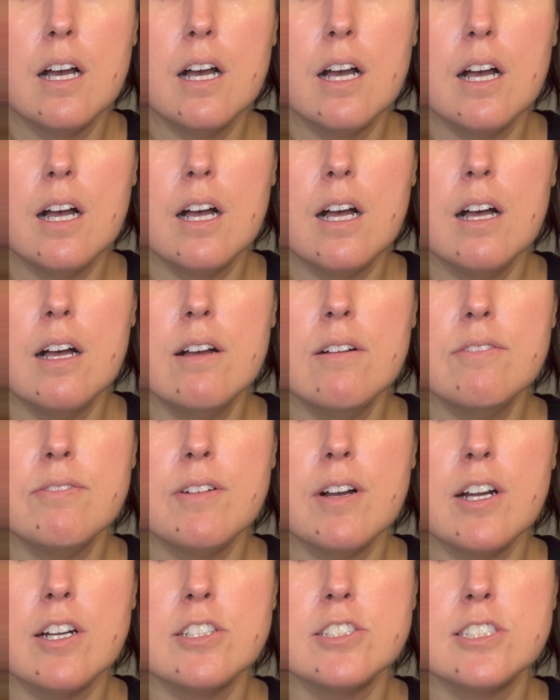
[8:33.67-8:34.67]
of
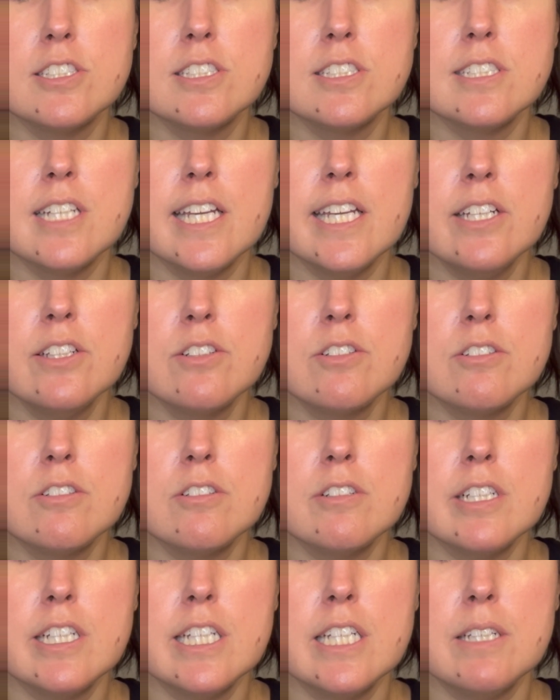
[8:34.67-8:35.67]
our Seint
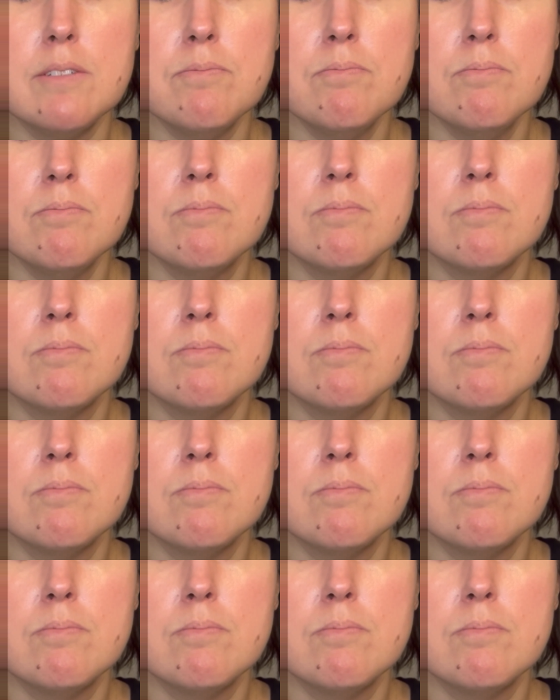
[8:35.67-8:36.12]
cream.